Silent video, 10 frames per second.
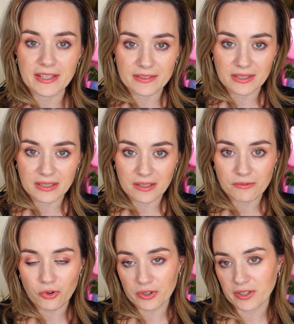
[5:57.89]
in the Love
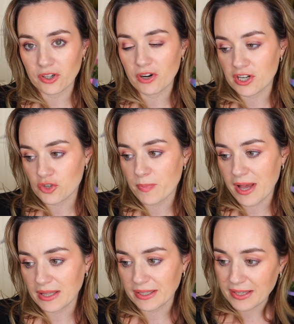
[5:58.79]
or the Crush
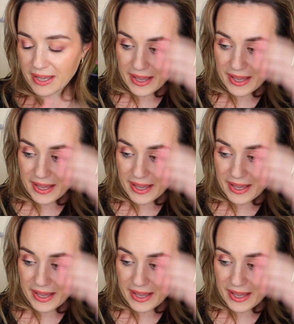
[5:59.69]
palette.